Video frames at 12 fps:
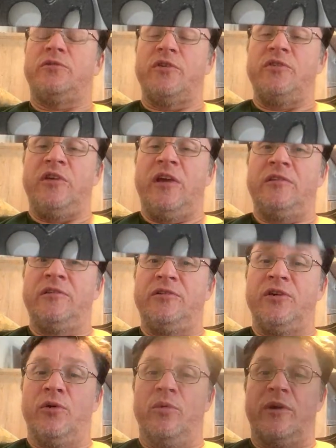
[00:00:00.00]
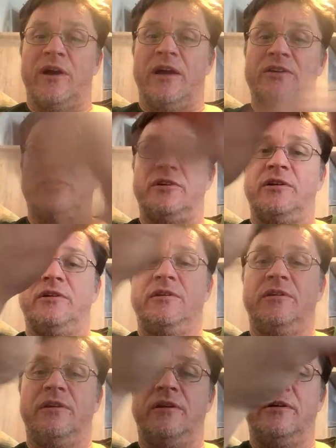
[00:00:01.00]
some yin yoga actually,
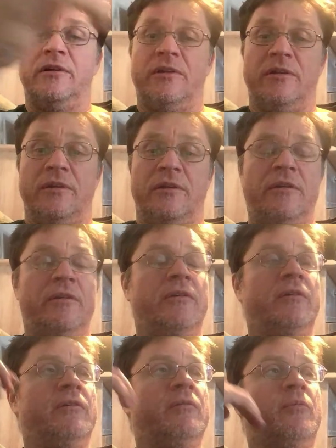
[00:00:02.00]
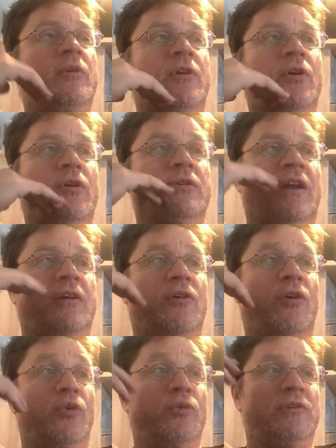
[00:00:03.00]
where you like
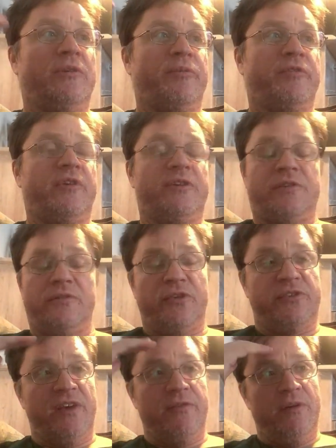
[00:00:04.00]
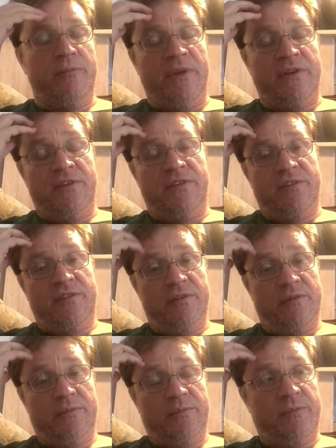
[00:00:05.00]
hold the position for several minutes.
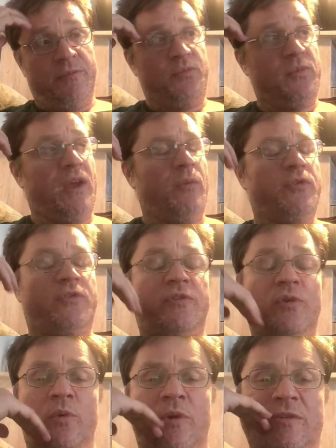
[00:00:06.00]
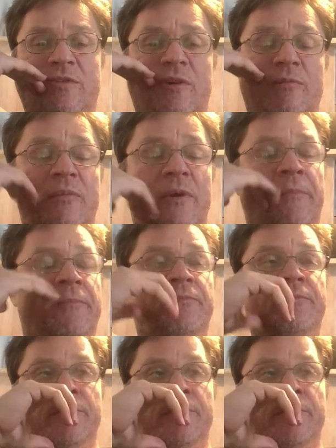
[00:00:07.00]
I was doing some